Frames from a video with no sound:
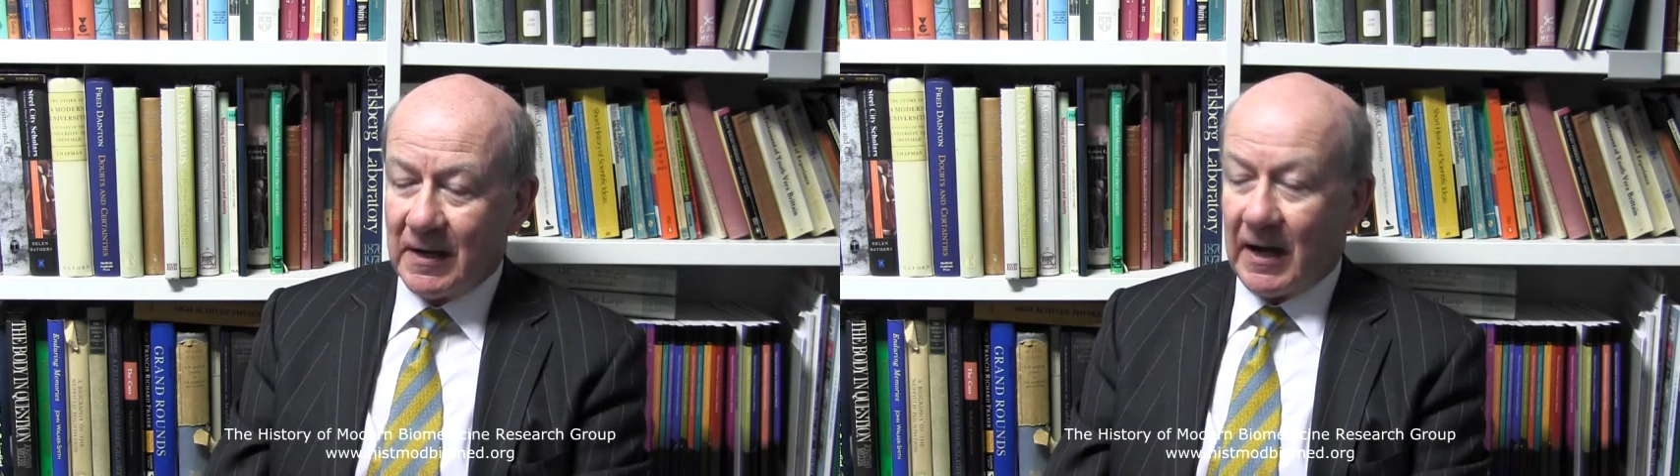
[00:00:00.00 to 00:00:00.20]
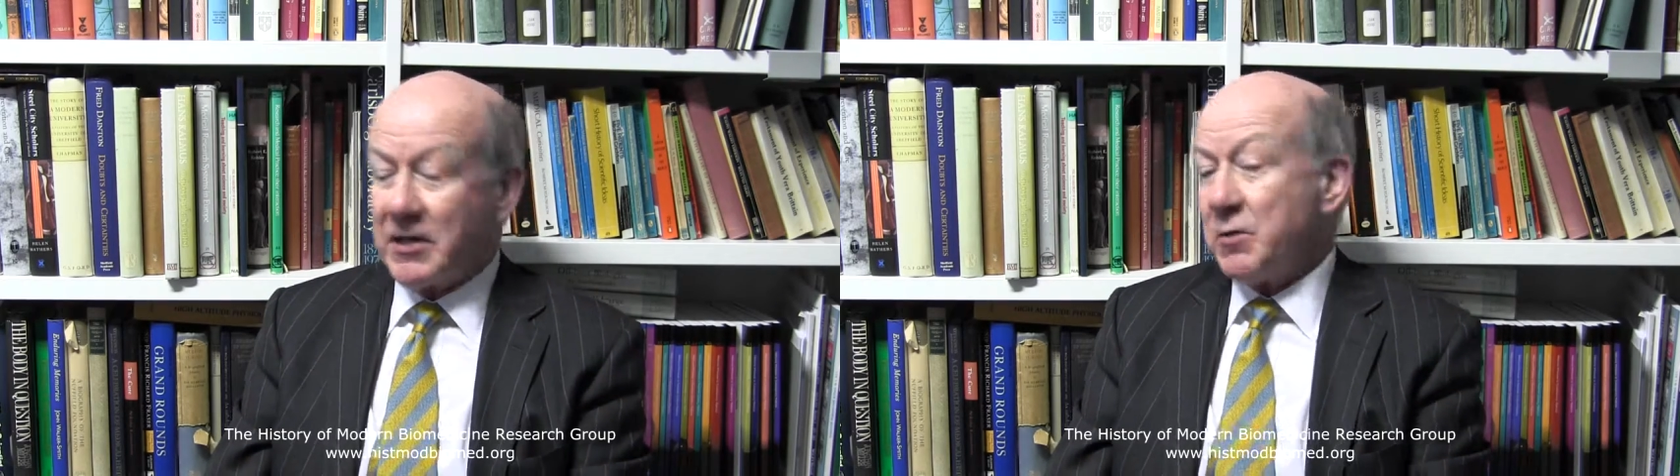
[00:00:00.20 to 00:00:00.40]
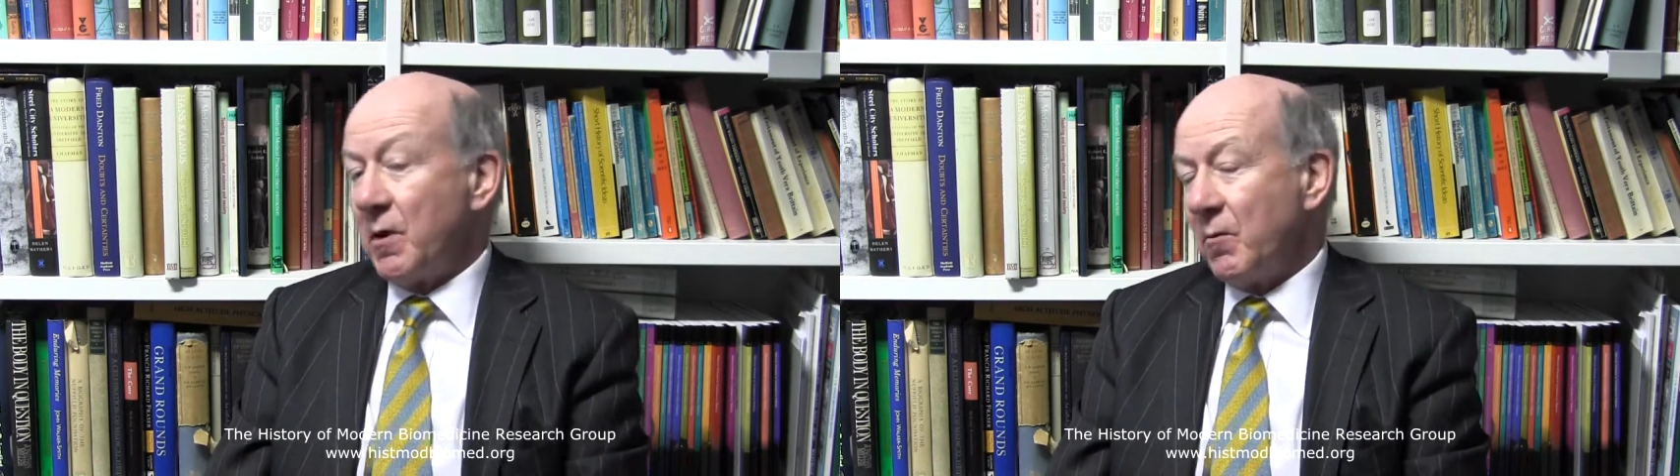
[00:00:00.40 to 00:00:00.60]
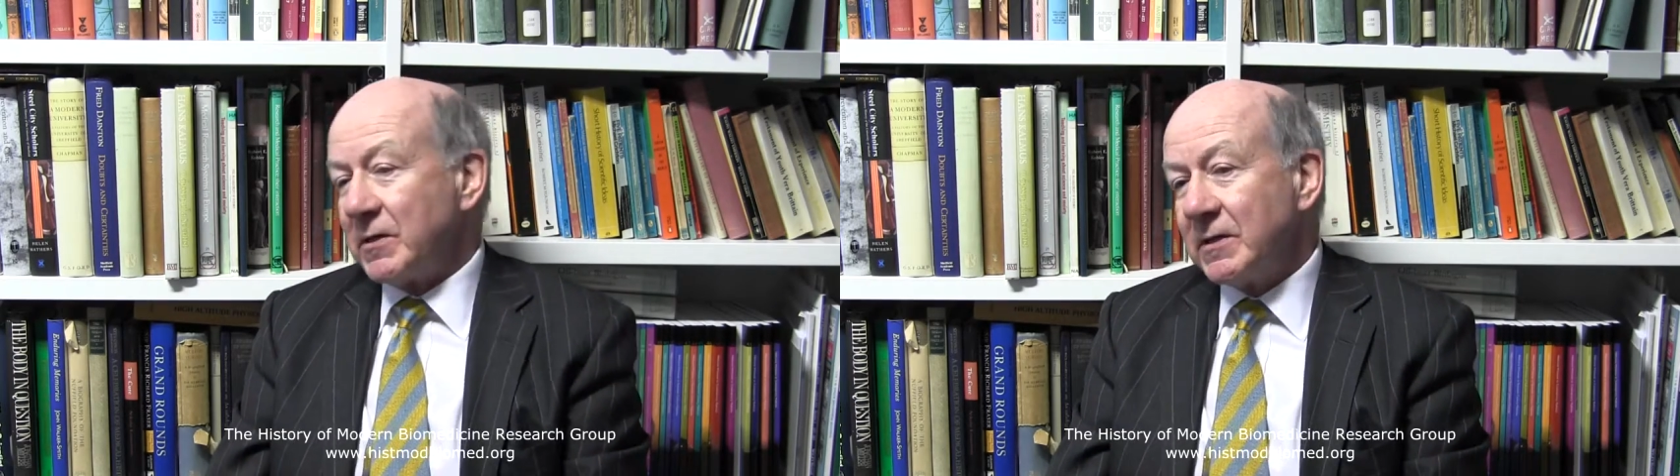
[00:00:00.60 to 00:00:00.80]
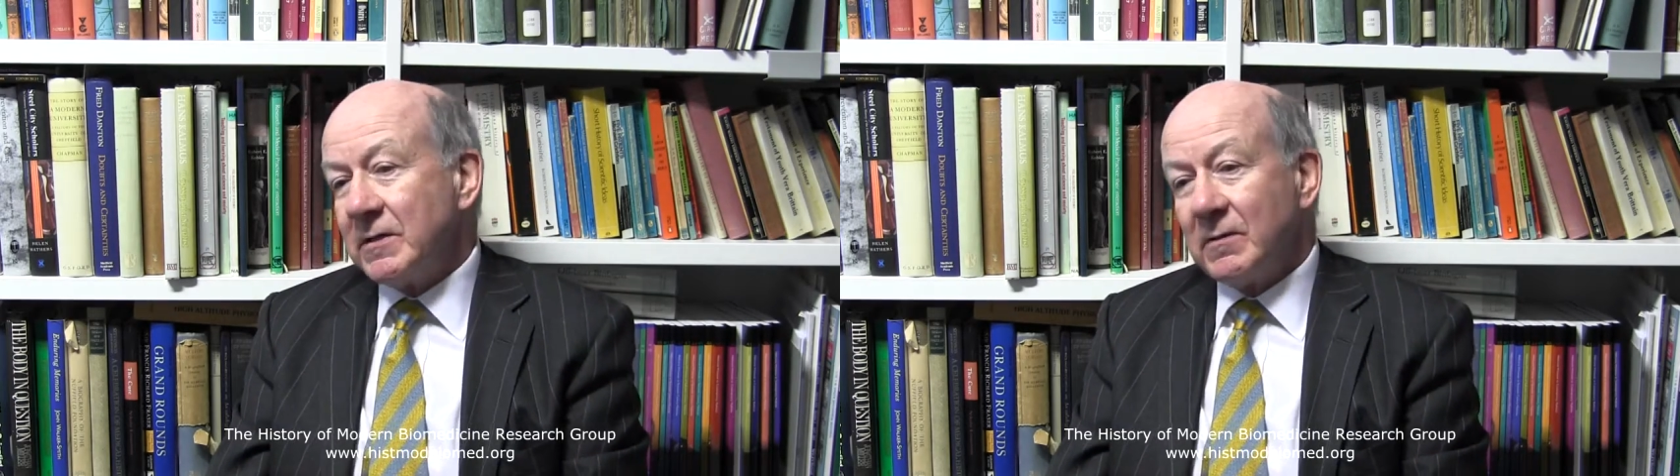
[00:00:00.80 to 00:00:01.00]
I knew I
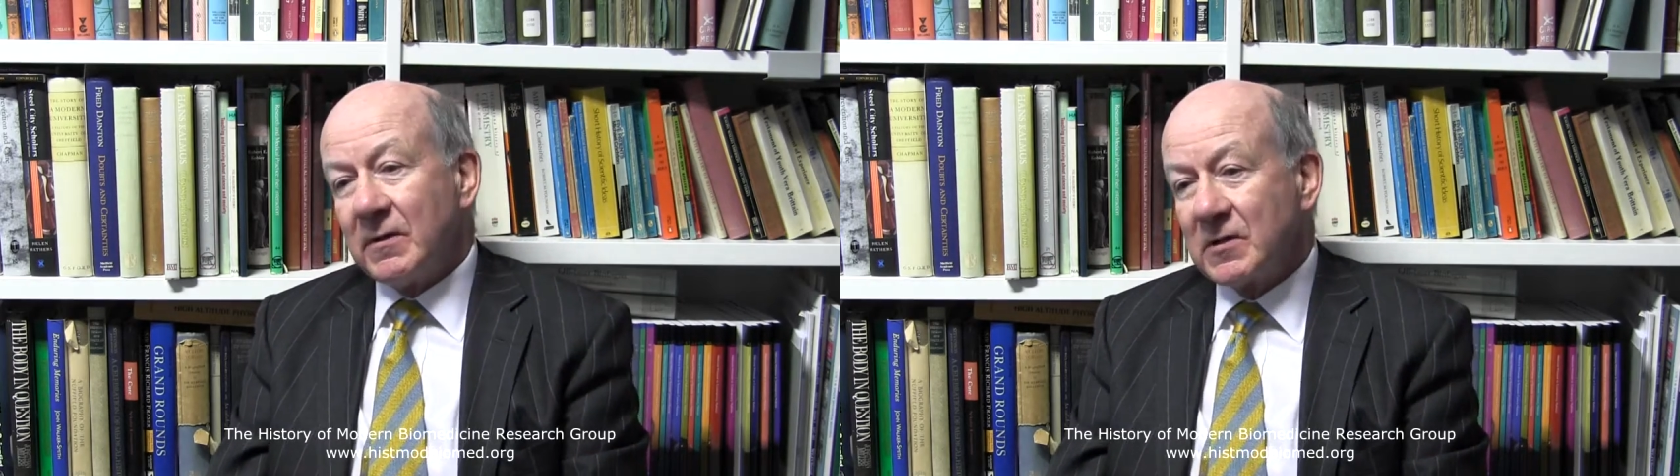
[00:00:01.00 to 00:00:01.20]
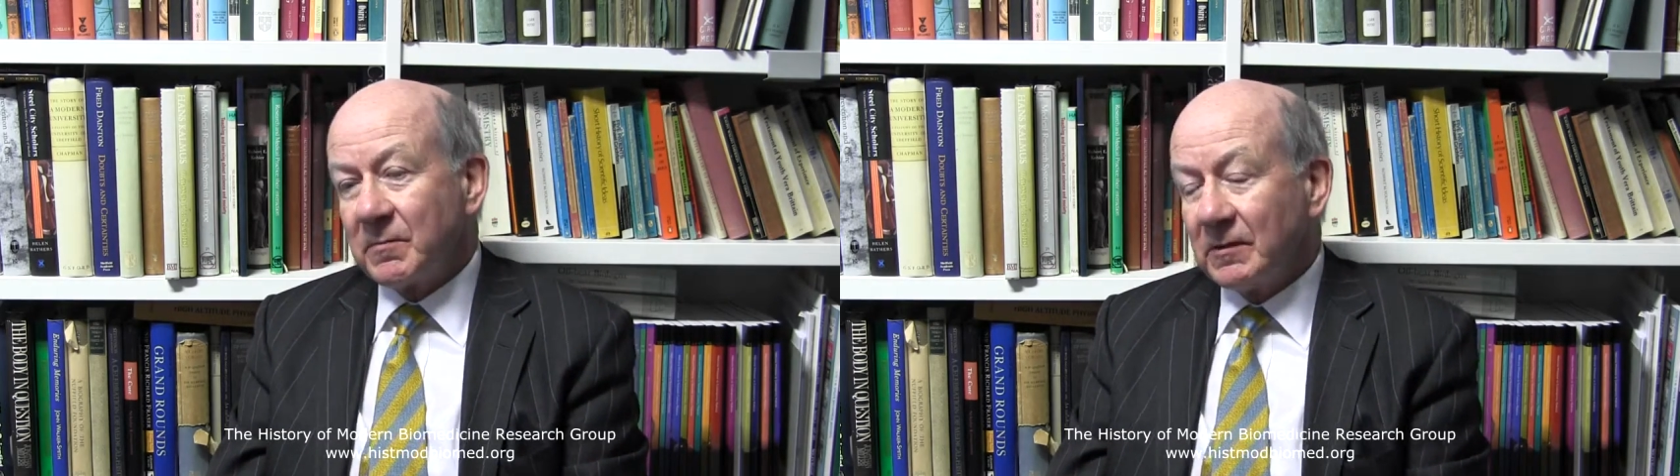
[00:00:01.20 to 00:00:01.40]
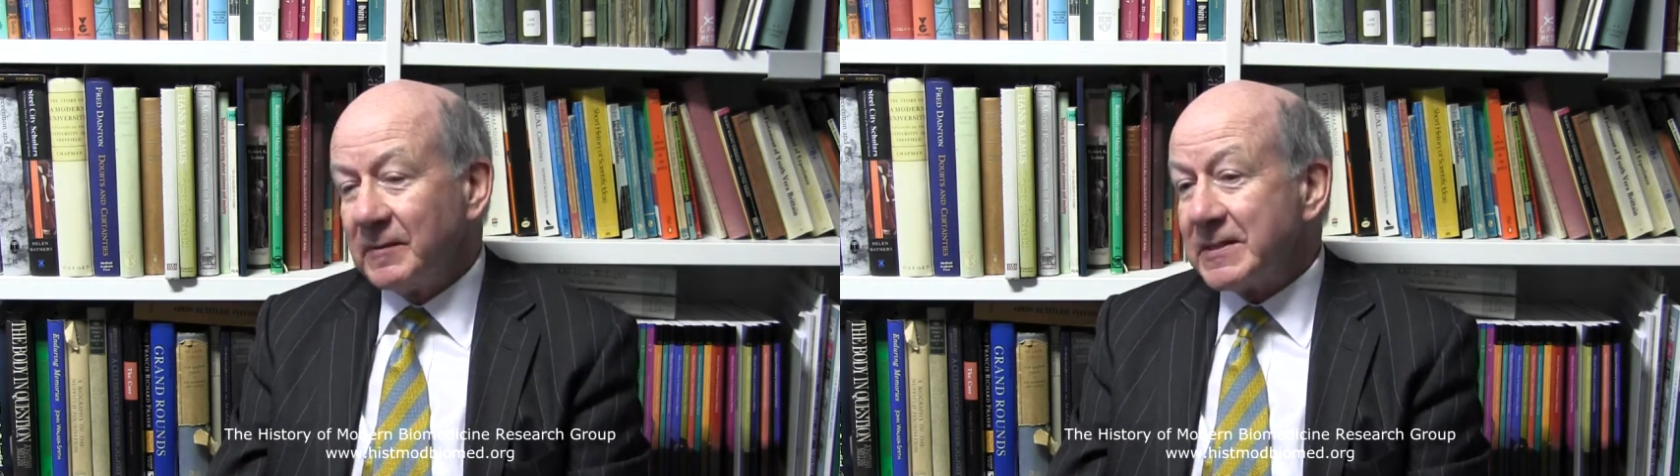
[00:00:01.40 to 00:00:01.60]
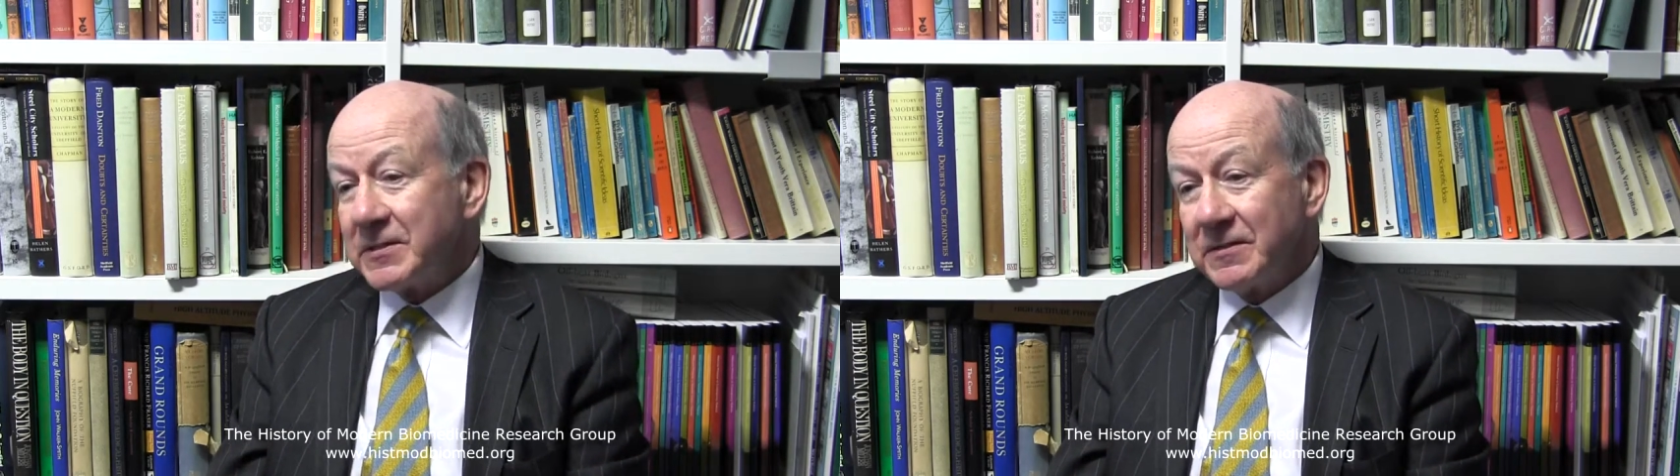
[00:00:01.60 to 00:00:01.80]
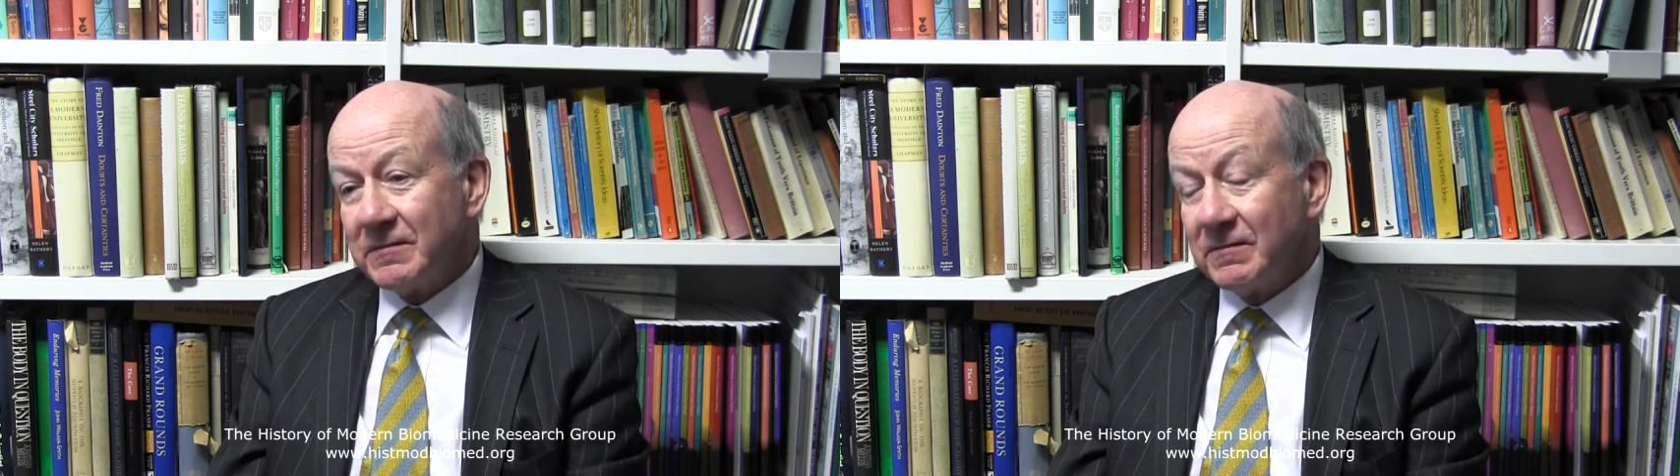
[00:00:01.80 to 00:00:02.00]
wanted to do hospital
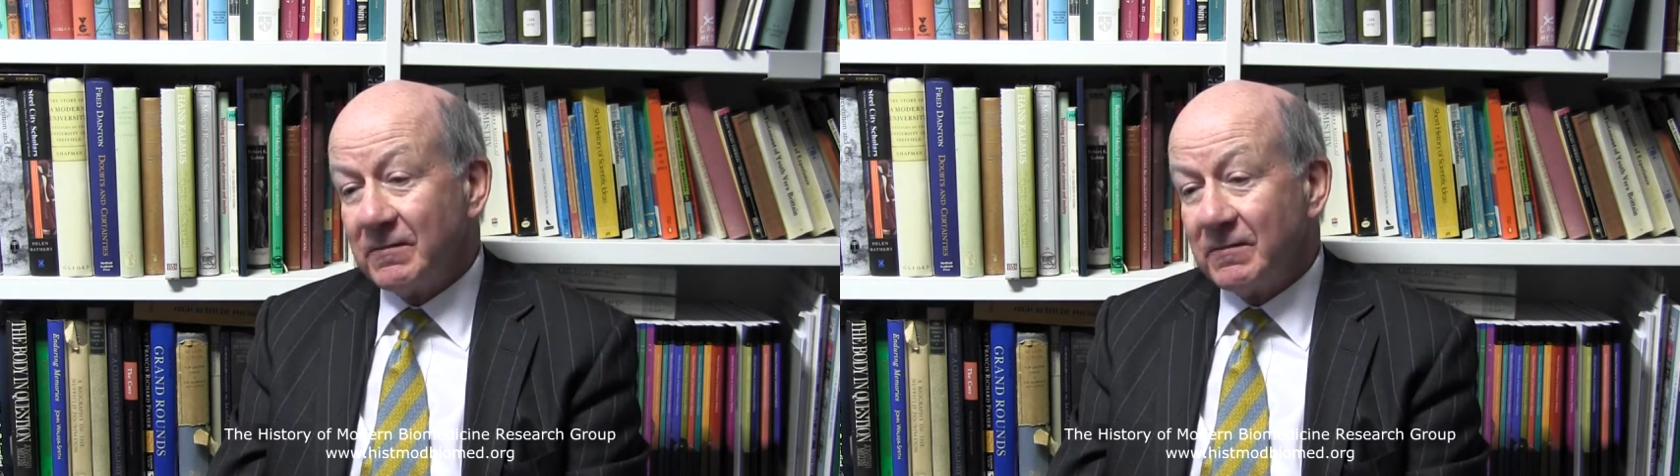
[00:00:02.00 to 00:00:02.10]
medicine